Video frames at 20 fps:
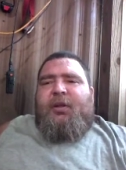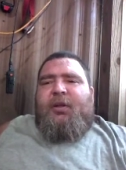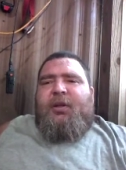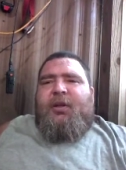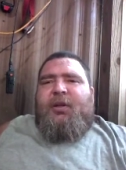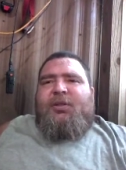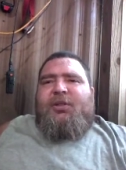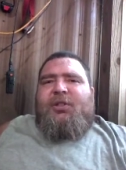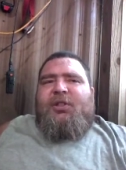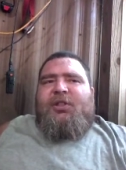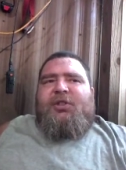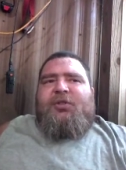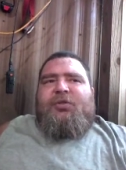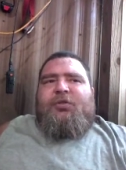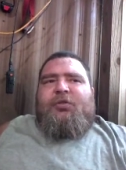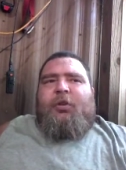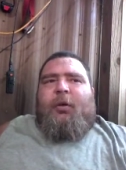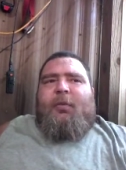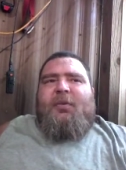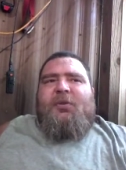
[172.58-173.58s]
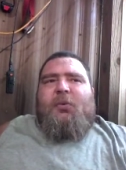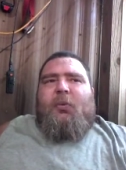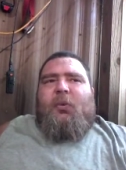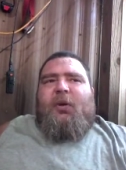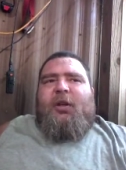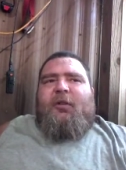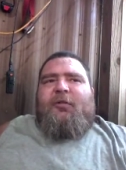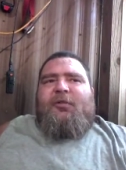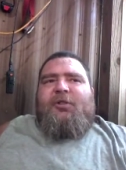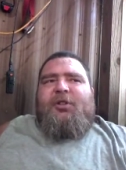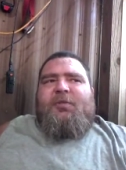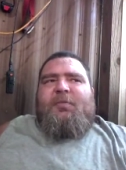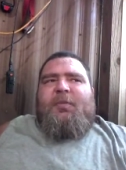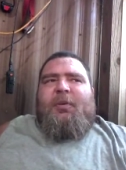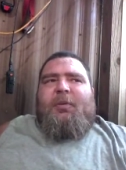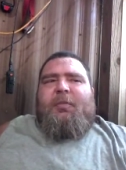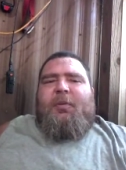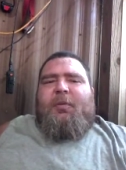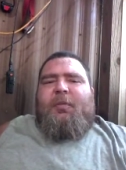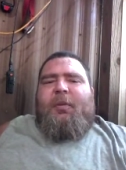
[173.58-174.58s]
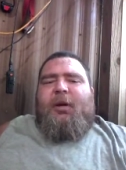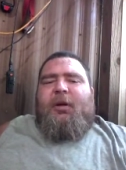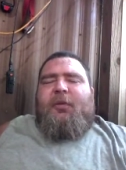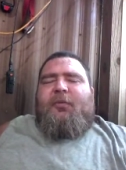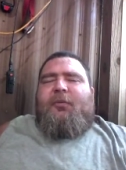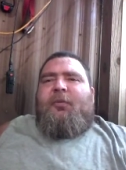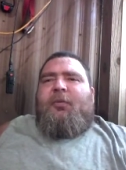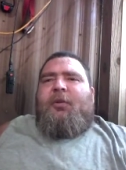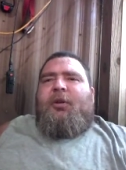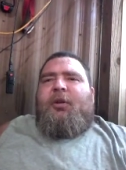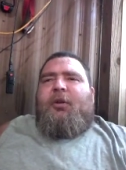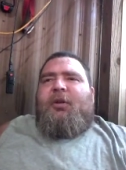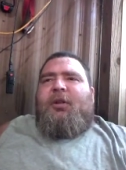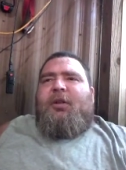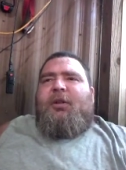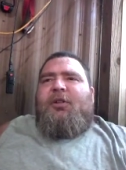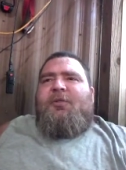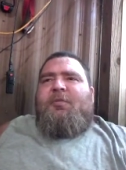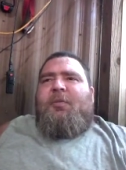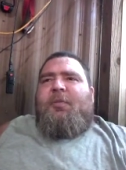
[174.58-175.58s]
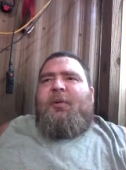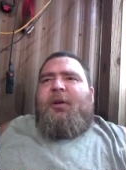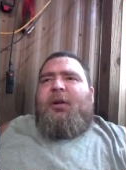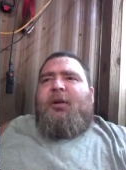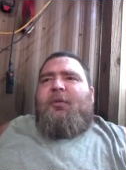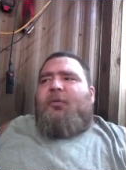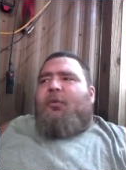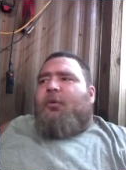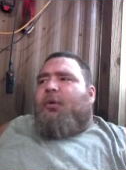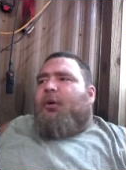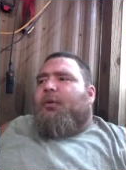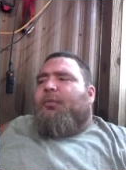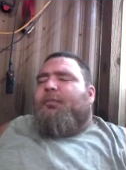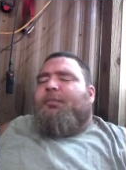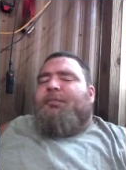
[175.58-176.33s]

is this Trump's way of just being prepared for it, getting us prepared for it?